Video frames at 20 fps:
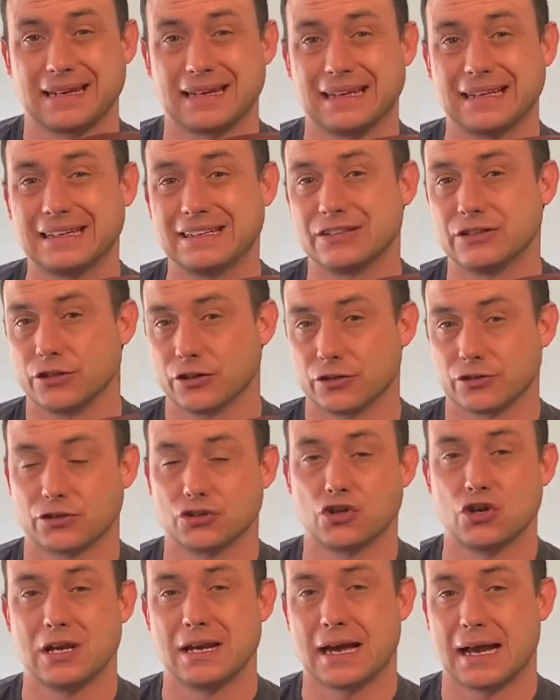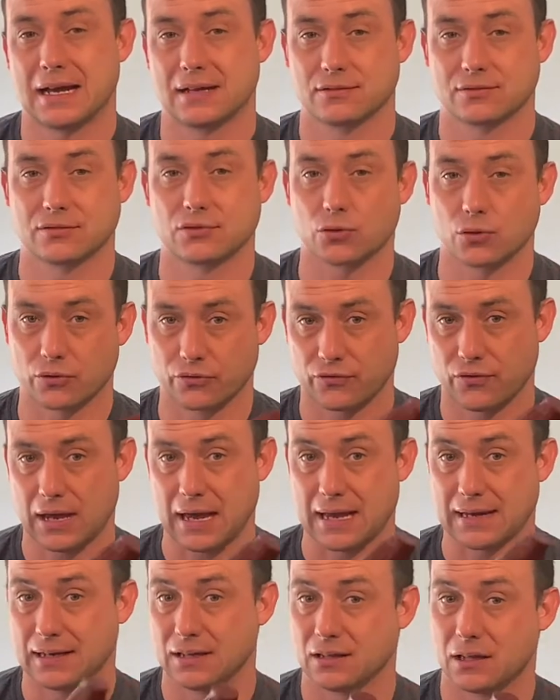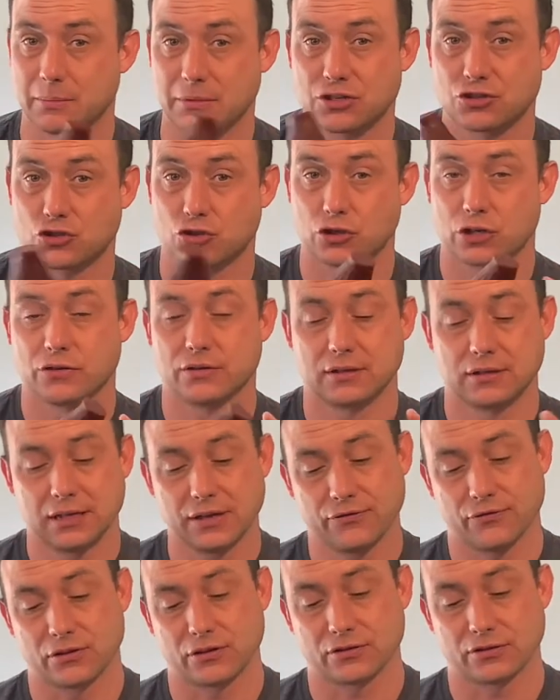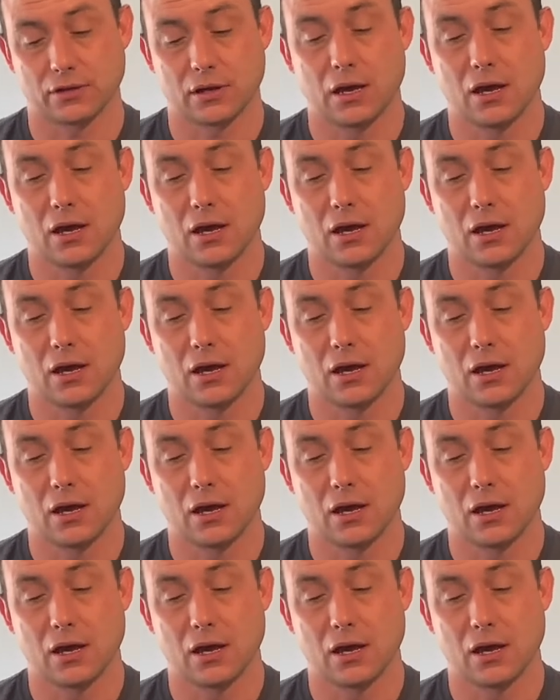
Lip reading: easier to not store fat. Now let me show you the difference.